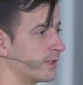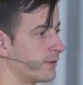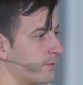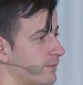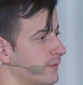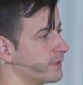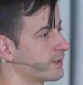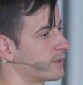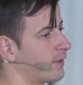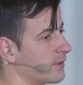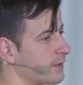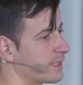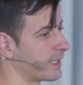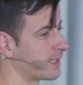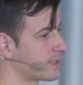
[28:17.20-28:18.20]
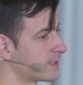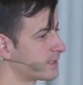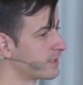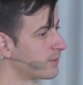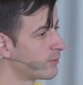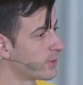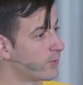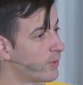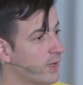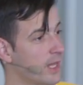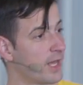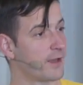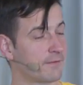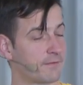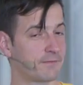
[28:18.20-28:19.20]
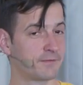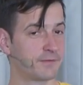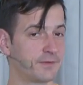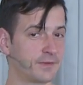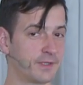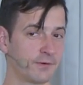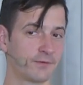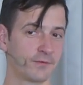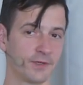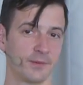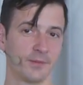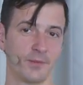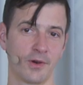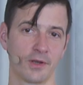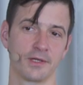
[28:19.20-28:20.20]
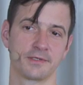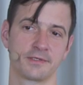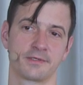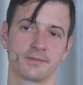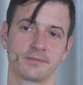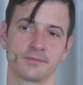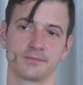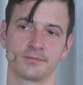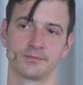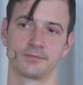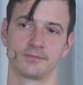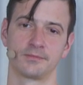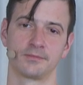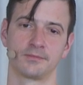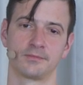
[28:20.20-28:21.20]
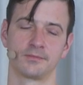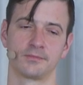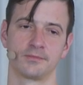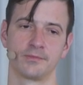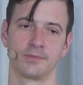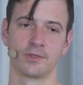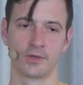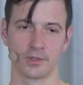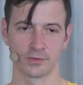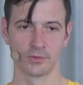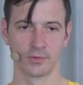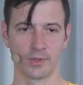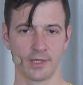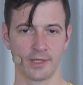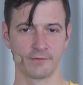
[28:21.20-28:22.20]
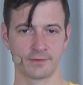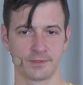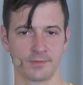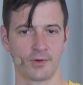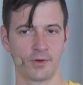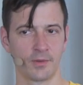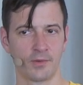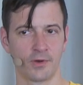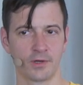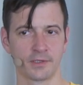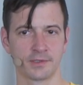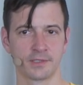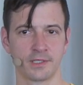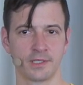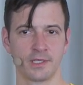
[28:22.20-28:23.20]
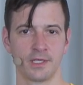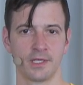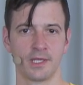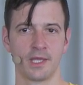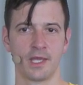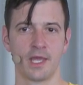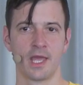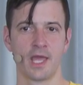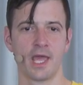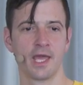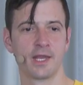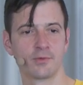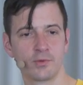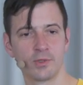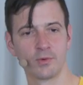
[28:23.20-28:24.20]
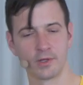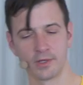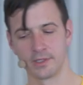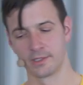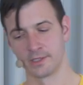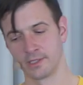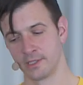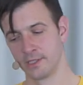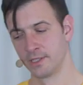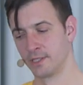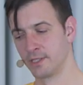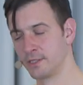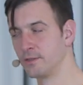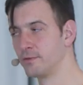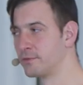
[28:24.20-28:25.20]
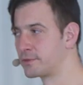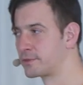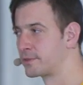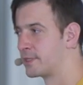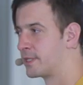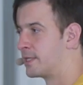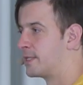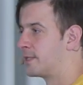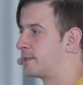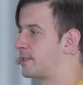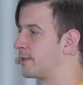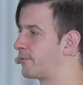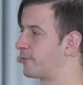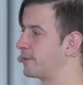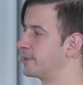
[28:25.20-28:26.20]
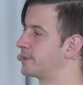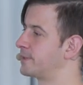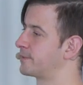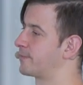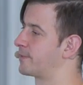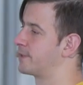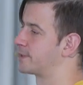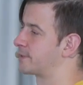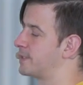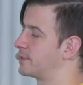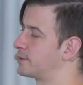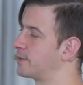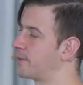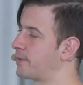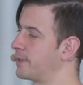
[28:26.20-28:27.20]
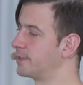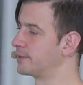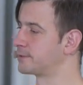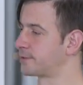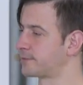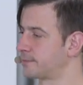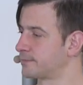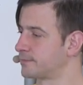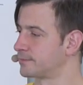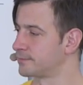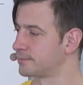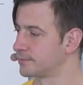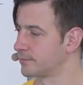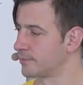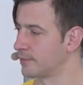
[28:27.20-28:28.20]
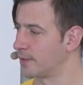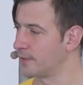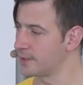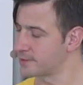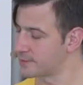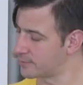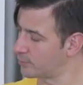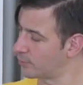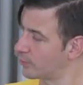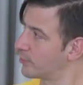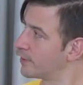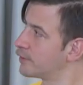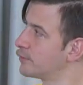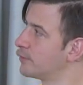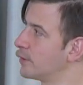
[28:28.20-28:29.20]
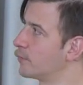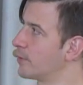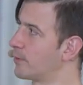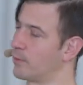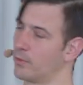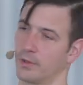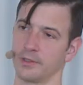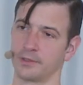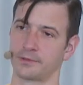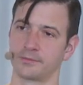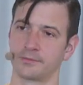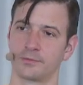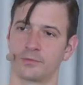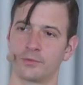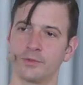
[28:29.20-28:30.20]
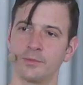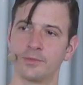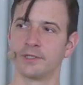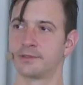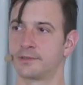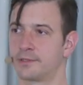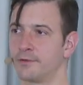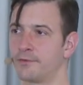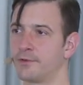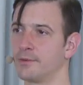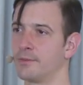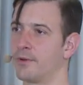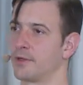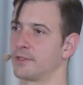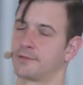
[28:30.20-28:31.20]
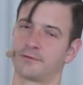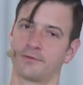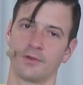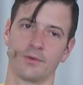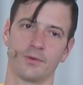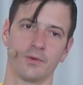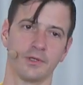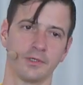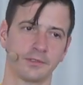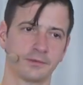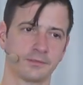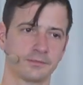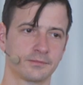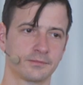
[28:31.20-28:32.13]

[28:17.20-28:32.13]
different contexts, we want to have different models because we want to have small models and we want to use different essential things. And that's what we're doing with the world. We build different models for the world.